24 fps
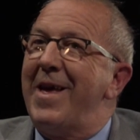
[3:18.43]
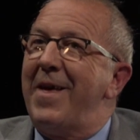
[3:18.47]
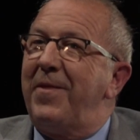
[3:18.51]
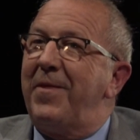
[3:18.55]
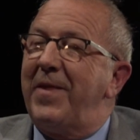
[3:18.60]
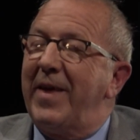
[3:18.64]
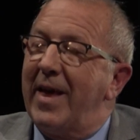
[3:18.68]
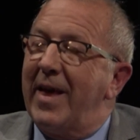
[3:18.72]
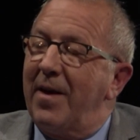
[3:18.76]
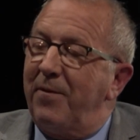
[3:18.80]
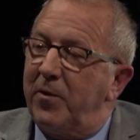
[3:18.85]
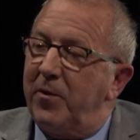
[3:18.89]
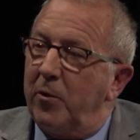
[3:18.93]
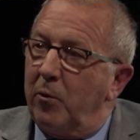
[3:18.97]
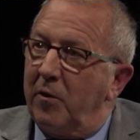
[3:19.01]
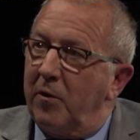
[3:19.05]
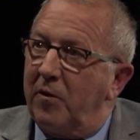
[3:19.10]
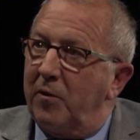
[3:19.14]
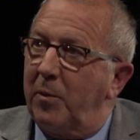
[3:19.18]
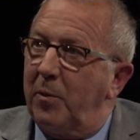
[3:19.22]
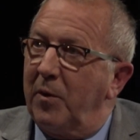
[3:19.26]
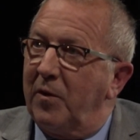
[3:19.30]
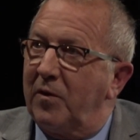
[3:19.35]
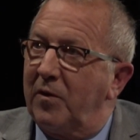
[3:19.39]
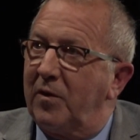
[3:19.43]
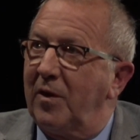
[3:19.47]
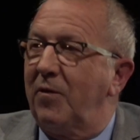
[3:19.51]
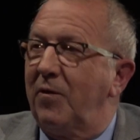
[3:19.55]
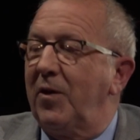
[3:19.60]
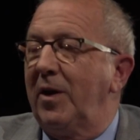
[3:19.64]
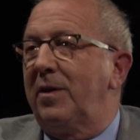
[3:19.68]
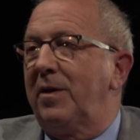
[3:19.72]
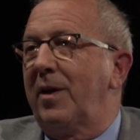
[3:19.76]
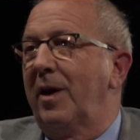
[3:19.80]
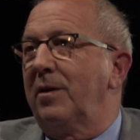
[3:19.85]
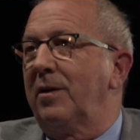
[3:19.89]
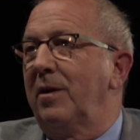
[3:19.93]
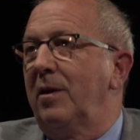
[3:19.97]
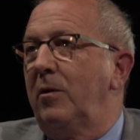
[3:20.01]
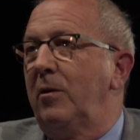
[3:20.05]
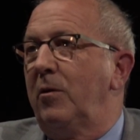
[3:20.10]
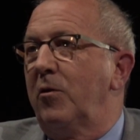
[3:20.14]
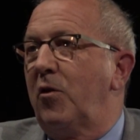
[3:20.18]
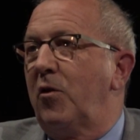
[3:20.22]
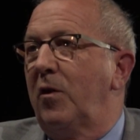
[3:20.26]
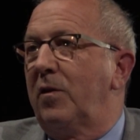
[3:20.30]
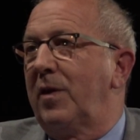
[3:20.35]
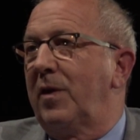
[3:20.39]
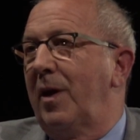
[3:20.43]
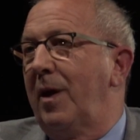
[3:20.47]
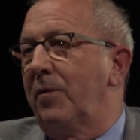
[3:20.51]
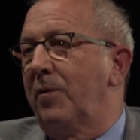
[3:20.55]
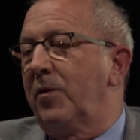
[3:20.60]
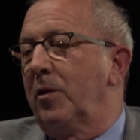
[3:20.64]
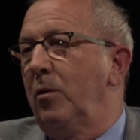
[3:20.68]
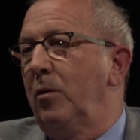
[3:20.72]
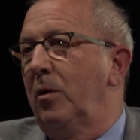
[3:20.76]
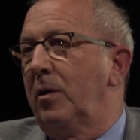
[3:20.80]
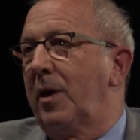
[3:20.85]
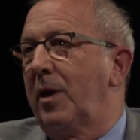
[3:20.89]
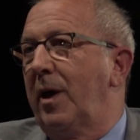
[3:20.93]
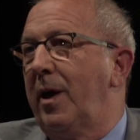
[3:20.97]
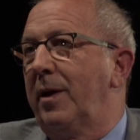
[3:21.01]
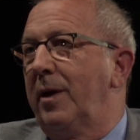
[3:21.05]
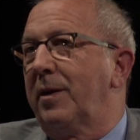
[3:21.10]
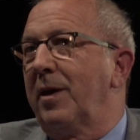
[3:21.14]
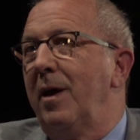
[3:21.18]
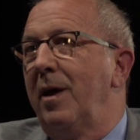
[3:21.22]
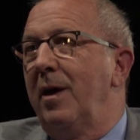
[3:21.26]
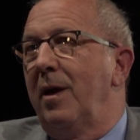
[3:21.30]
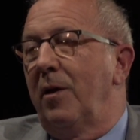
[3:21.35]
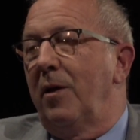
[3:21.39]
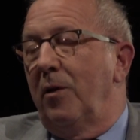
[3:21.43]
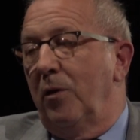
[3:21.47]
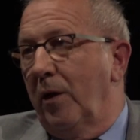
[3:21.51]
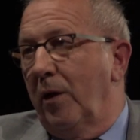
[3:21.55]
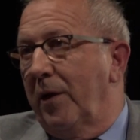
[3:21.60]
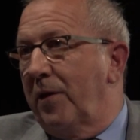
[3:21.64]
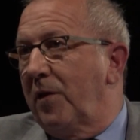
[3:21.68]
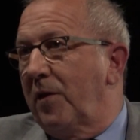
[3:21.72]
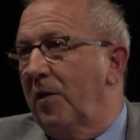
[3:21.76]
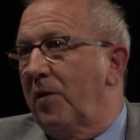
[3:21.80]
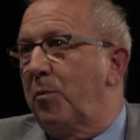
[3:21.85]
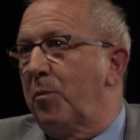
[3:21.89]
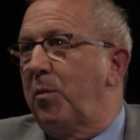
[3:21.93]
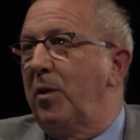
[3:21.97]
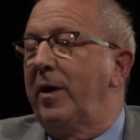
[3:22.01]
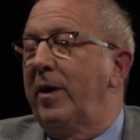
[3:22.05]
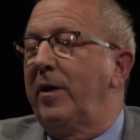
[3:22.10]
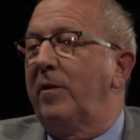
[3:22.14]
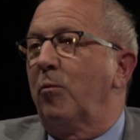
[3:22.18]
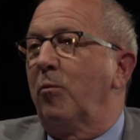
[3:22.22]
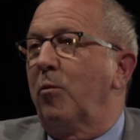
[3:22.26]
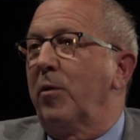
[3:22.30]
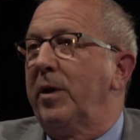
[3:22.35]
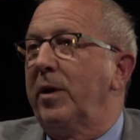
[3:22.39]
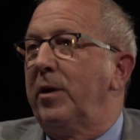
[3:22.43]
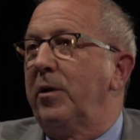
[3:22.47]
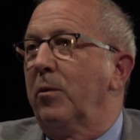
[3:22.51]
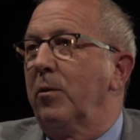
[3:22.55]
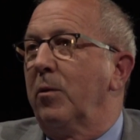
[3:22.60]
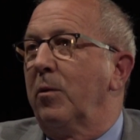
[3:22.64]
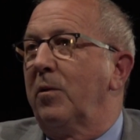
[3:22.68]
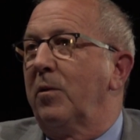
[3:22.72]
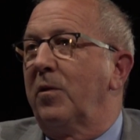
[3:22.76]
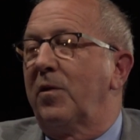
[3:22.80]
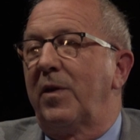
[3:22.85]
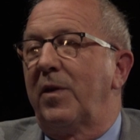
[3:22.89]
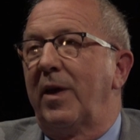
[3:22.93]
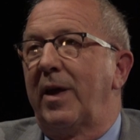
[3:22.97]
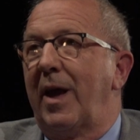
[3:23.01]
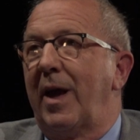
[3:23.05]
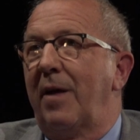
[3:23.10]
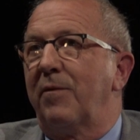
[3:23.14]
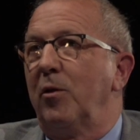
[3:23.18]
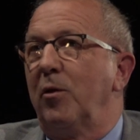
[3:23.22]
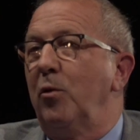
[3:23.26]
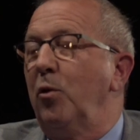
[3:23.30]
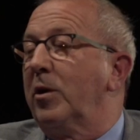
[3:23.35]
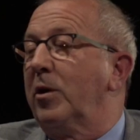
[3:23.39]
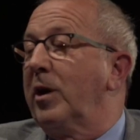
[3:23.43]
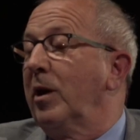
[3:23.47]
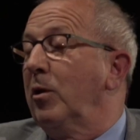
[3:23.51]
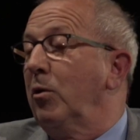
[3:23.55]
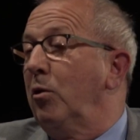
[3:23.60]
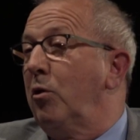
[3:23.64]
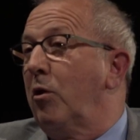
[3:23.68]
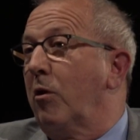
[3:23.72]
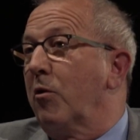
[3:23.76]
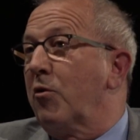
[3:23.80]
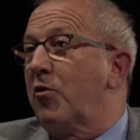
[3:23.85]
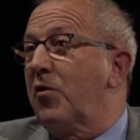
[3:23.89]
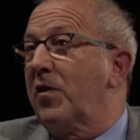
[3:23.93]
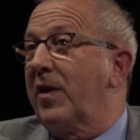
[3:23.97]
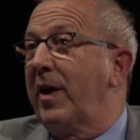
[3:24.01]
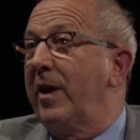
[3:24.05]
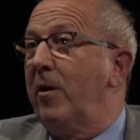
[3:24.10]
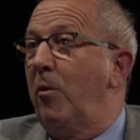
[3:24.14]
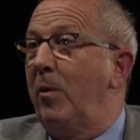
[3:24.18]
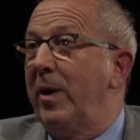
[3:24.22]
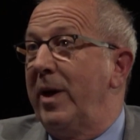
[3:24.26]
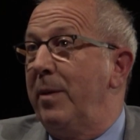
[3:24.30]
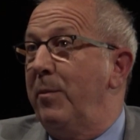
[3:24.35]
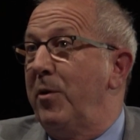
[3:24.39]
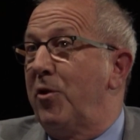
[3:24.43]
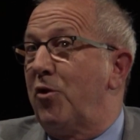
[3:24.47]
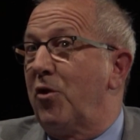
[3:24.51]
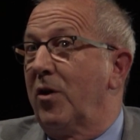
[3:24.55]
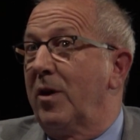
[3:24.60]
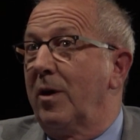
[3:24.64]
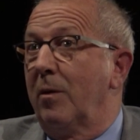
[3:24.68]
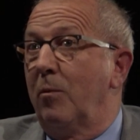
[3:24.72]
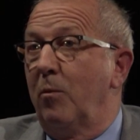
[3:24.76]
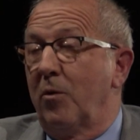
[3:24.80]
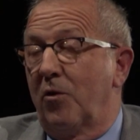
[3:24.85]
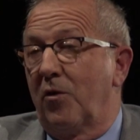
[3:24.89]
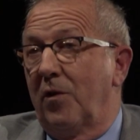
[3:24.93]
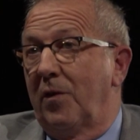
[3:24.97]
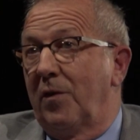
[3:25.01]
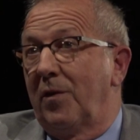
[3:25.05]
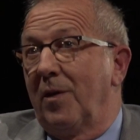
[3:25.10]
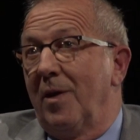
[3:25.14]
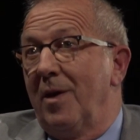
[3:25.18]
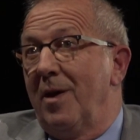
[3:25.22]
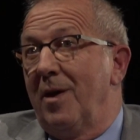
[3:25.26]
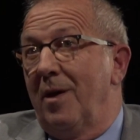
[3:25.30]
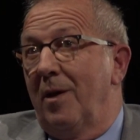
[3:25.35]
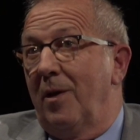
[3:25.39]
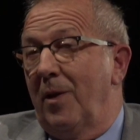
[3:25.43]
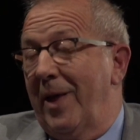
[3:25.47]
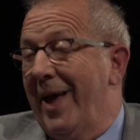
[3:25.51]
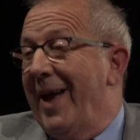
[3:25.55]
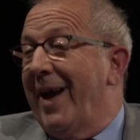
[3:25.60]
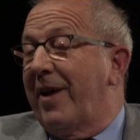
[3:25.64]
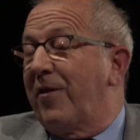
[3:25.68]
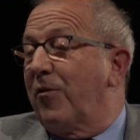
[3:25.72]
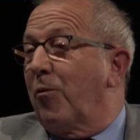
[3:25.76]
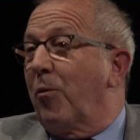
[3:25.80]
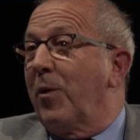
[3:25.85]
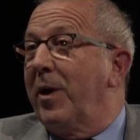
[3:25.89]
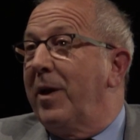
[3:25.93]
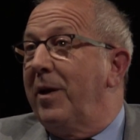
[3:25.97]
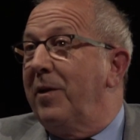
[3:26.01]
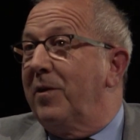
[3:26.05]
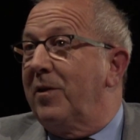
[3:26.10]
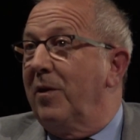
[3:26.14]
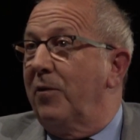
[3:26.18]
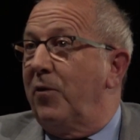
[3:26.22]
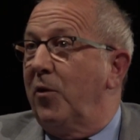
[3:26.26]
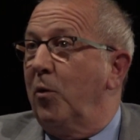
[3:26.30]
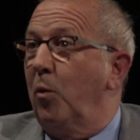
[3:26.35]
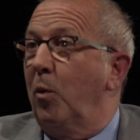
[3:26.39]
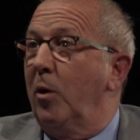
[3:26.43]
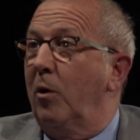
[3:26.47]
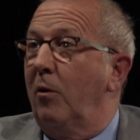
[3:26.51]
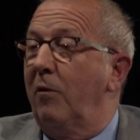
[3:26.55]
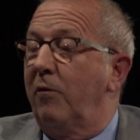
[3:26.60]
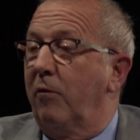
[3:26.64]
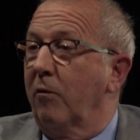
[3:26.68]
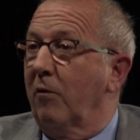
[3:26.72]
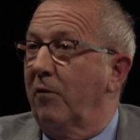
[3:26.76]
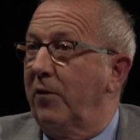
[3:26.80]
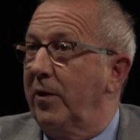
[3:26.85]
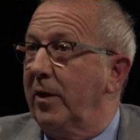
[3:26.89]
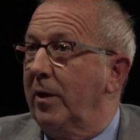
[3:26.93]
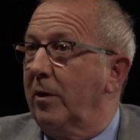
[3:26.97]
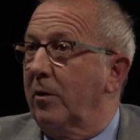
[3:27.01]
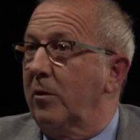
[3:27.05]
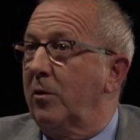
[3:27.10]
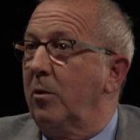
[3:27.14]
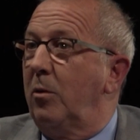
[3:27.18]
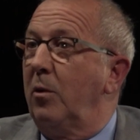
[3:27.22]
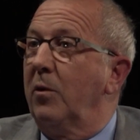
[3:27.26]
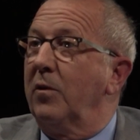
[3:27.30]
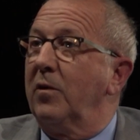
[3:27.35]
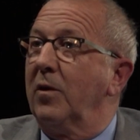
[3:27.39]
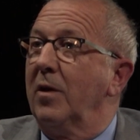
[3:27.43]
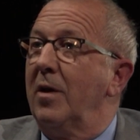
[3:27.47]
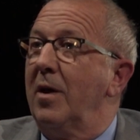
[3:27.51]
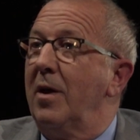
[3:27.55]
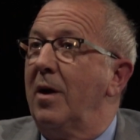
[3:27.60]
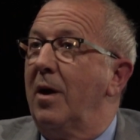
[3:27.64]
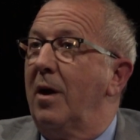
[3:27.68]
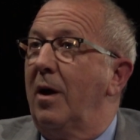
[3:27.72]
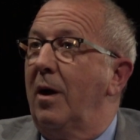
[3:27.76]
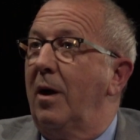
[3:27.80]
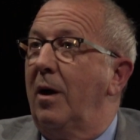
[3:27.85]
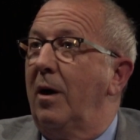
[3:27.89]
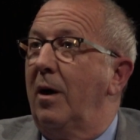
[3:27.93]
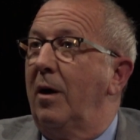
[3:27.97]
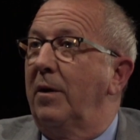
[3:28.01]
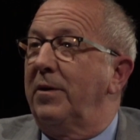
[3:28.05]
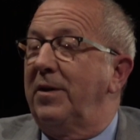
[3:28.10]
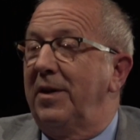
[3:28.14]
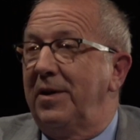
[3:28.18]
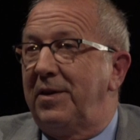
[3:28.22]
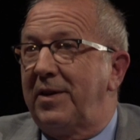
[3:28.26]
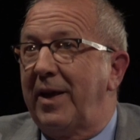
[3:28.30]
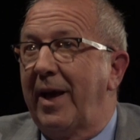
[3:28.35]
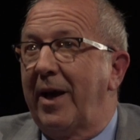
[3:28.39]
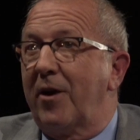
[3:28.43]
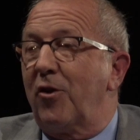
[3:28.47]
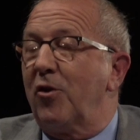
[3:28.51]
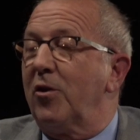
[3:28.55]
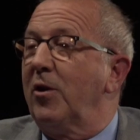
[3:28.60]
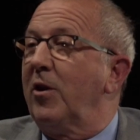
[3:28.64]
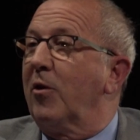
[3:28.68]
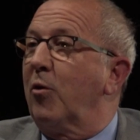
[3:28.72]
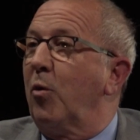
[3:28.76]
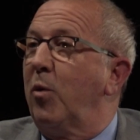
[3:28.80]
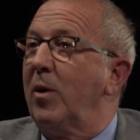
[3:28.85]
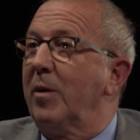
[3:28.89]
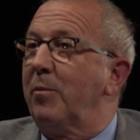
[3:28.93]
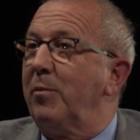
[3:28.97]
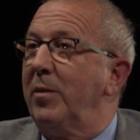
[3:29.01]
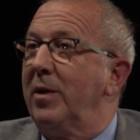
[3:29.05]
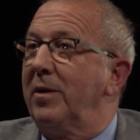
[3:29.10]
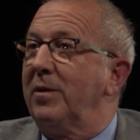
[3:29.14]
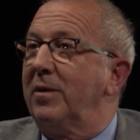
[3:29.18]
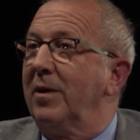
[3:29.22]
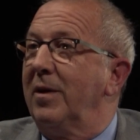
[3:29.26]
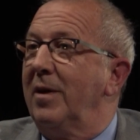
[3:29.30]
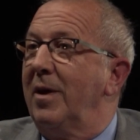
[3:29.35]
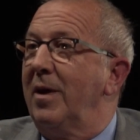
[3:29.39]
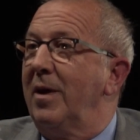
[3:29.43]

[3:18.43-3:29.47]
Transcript: They have very specific technologies they have to look at, license plate readers. They have to look at large-scale imaging, which is X-rays, if you will, for vehicles, detection equipment.